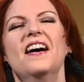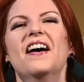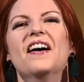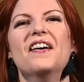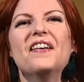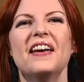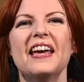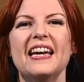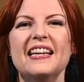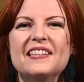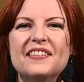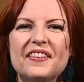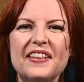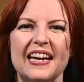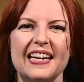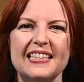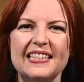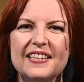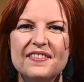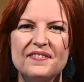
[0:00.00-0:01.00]
Okay, so
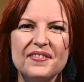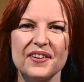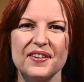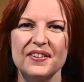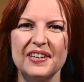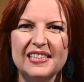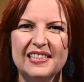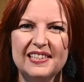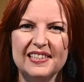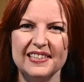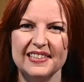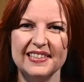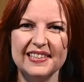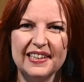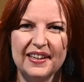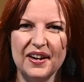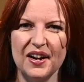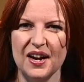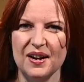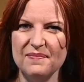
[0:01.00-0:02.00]
that's it for questions
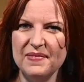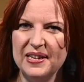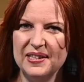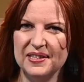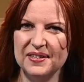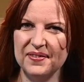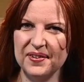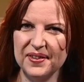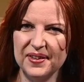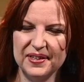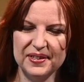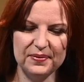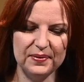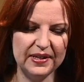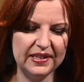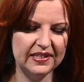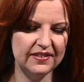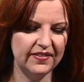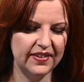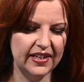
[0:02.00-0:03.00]
and comments for this
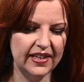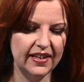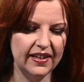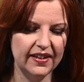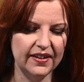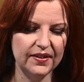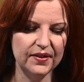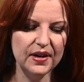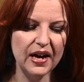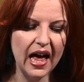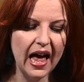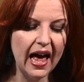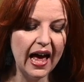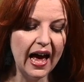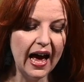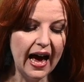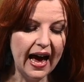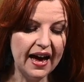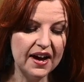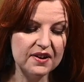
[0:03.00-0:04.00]
week's video.
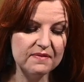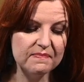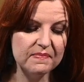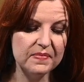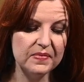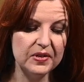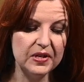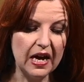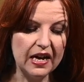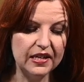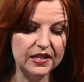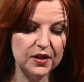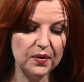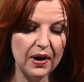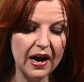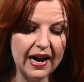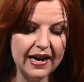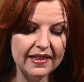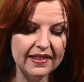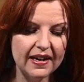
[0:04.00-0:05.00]
So
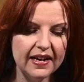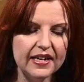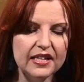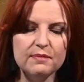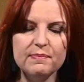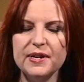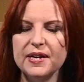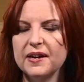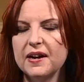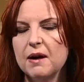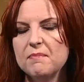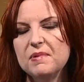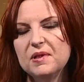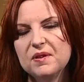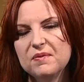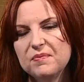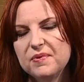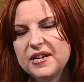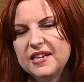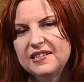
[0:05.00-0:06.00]
I thought it's been a couple
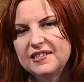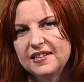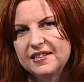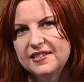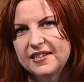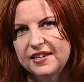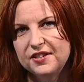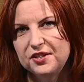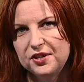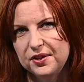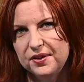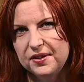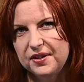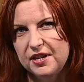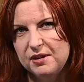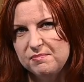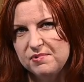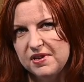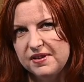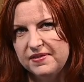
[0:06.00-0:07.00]
of weeks since I shared
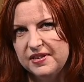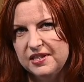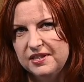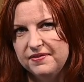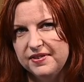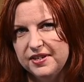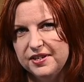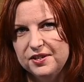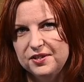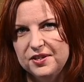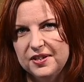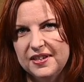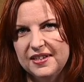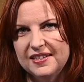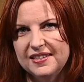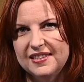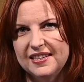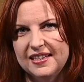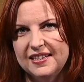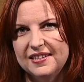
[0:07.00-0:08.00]
any previous
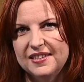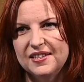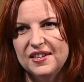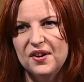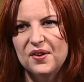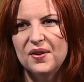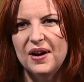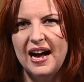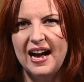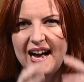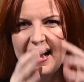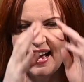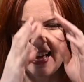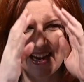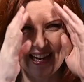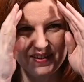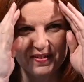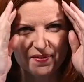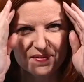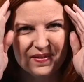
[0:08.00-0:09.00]
finishes, and so
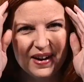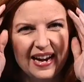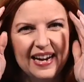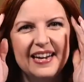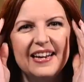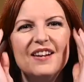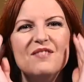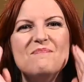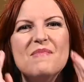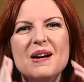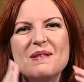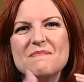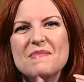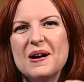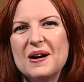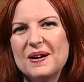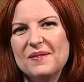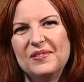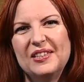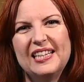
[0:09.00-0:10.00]
I raided my
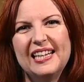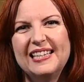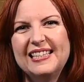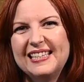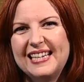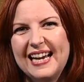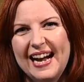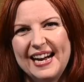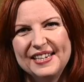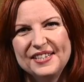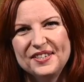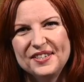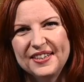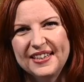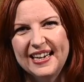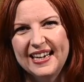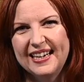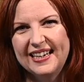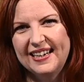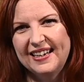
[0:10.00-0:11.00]
mom's stash
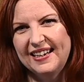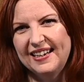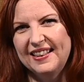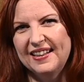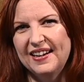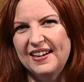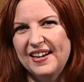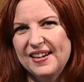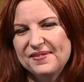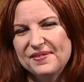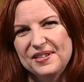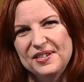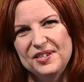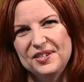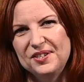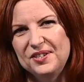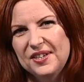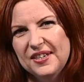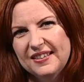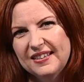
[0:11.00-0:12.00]
again, and I thought I would
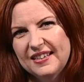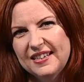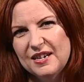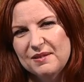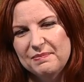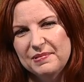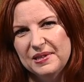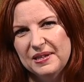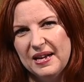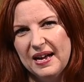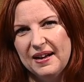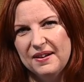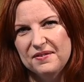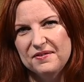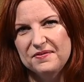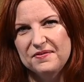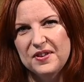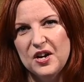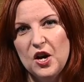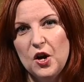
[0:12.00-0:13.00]
just share a couple
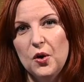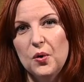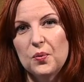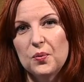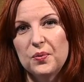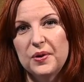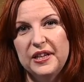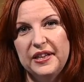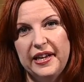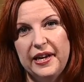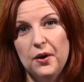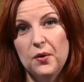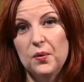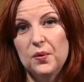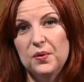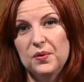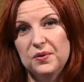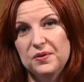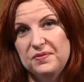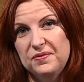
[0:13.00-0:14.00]
of really
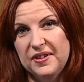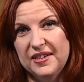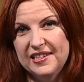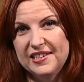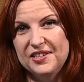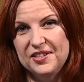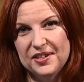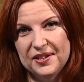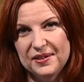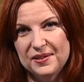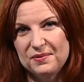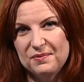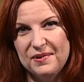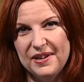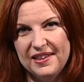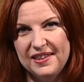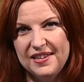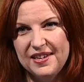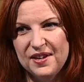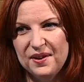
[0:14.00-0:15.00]
old finishes
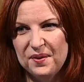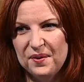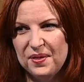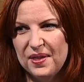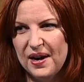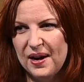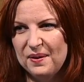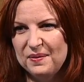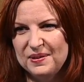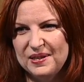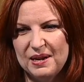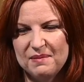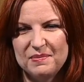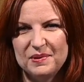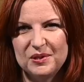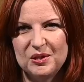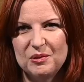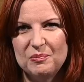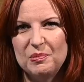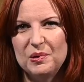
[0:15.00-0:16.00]
with you that I was able
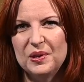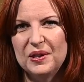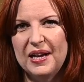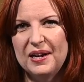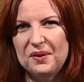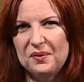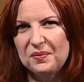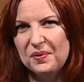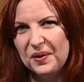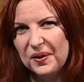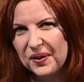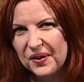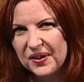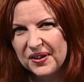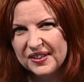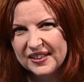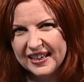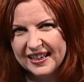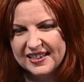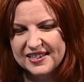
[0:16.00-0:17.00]
to pull out of her
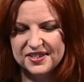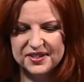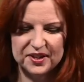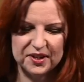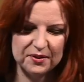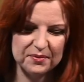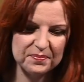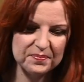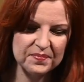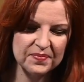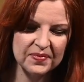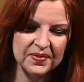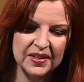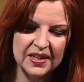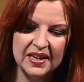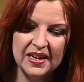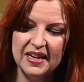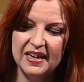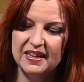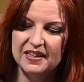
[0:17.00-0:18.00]
collection.
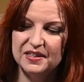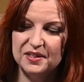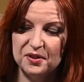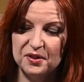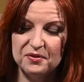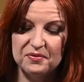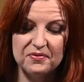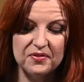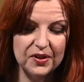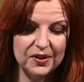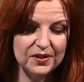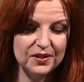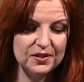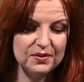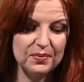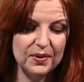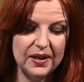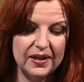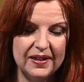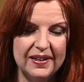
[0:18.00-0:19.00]
So the first
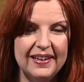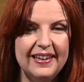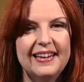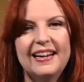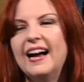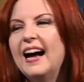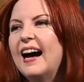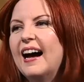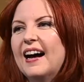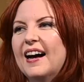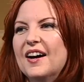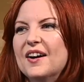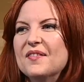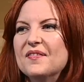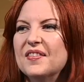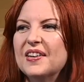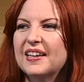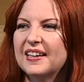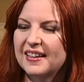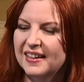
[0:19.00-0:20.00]
one
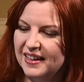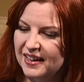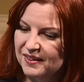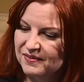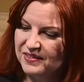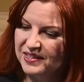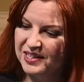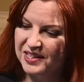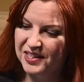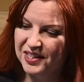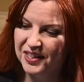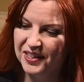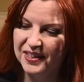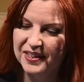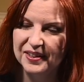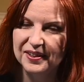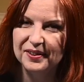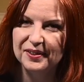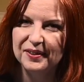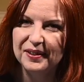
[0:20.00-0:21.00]
comes to
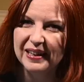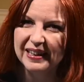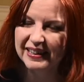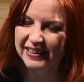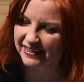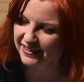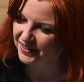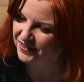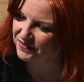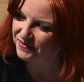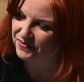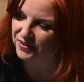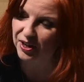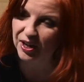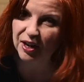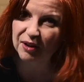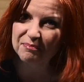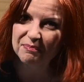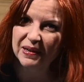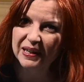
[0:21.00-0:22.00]
you
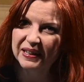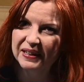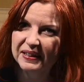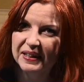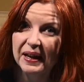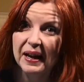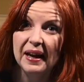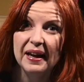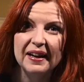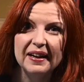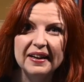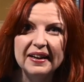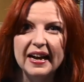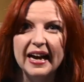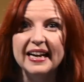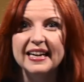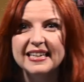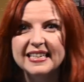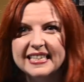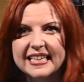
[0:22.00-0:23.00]
from
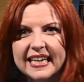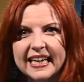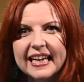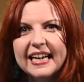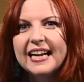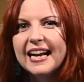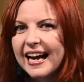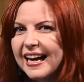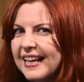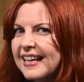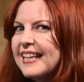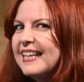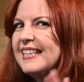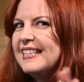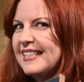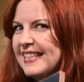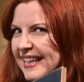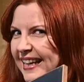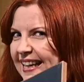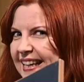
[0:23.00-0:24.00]

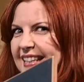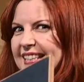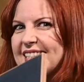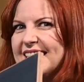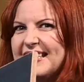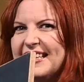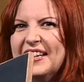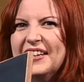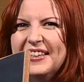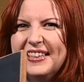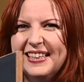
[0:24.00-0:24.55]
1996.